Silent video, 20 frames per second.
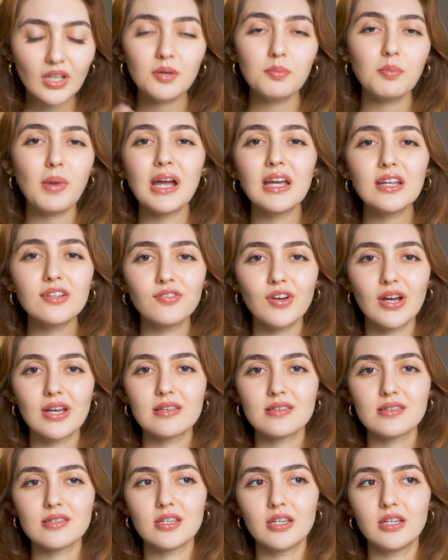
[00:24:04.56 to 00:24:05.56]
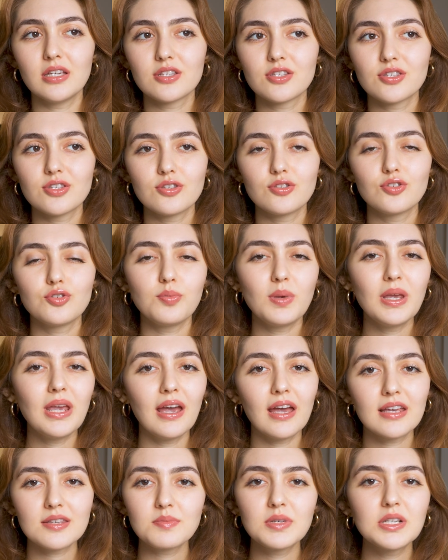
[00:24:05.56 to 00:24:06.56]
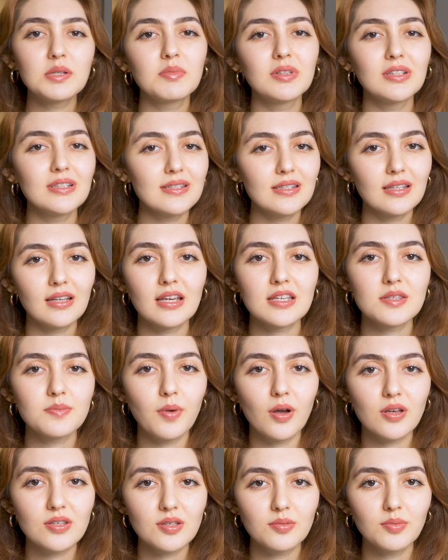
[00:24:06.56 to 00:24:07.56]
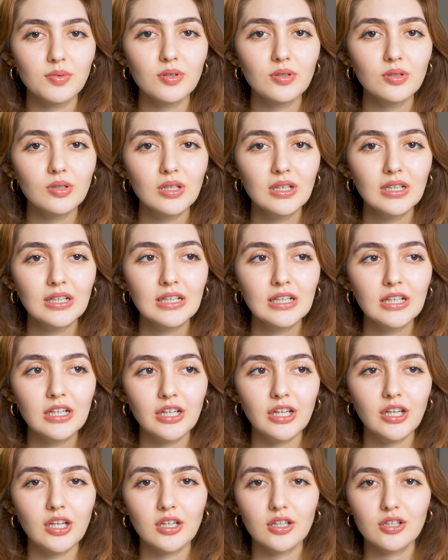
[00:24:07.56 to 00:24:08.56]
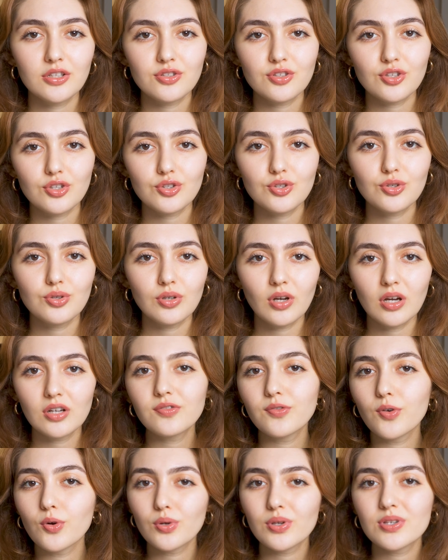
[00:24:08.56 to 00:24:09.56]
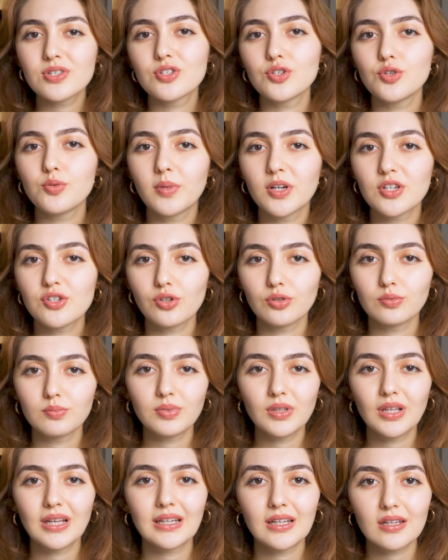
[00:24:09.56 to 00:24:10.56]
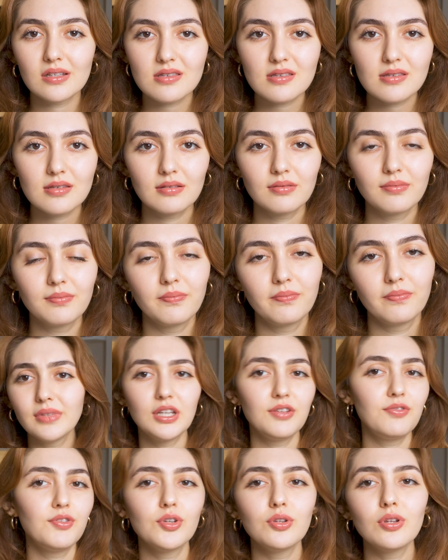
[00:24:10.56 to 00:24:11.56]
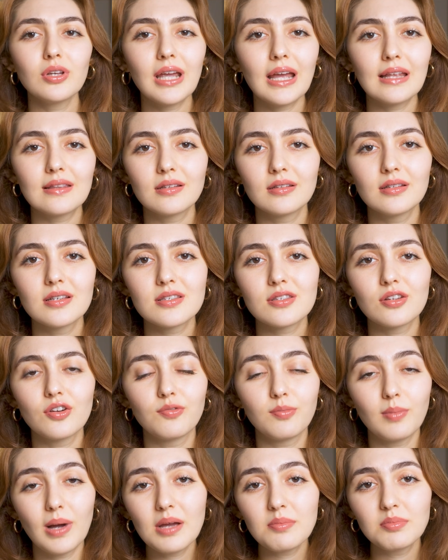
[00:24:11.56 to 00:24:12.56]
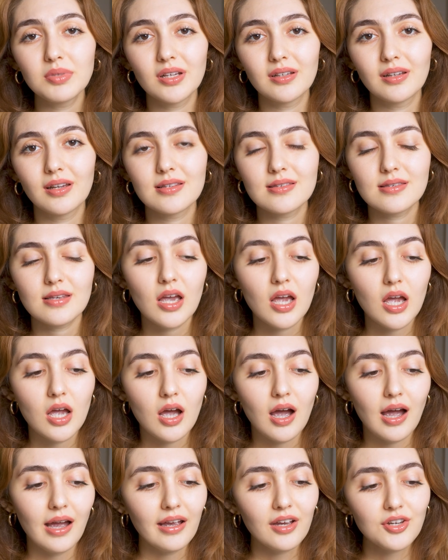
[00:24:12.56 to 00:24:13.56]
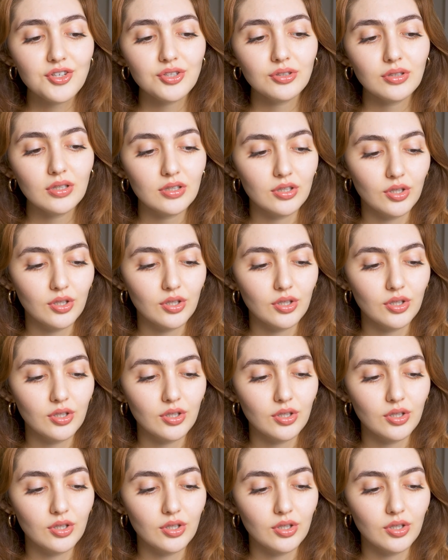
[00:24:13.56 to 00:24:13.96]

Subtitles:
My advice is to be as minimalistic as possible and to not focus too much on plugins. If you look at the list of my plugins, I actually